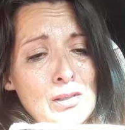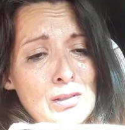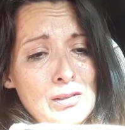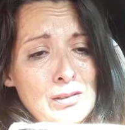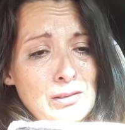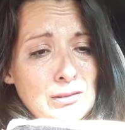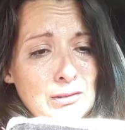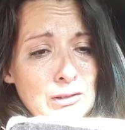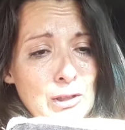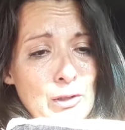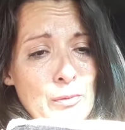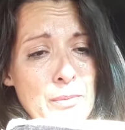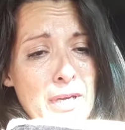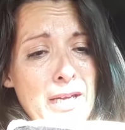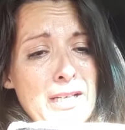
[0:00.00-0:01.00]
No
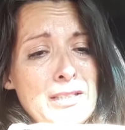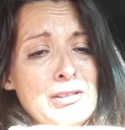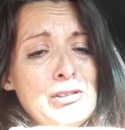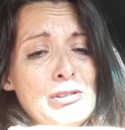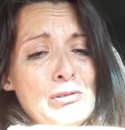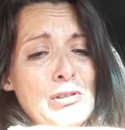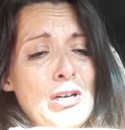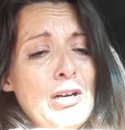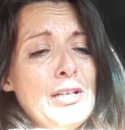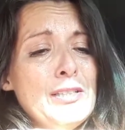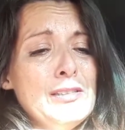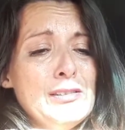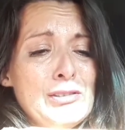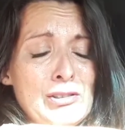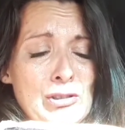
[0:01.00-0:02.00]
man too
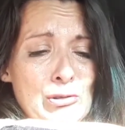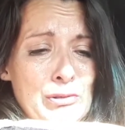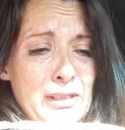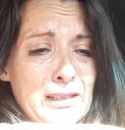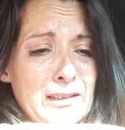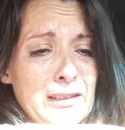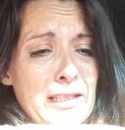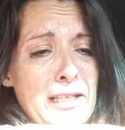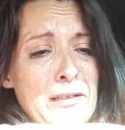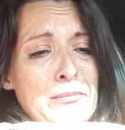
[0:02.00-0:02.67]
hardened to reclaim.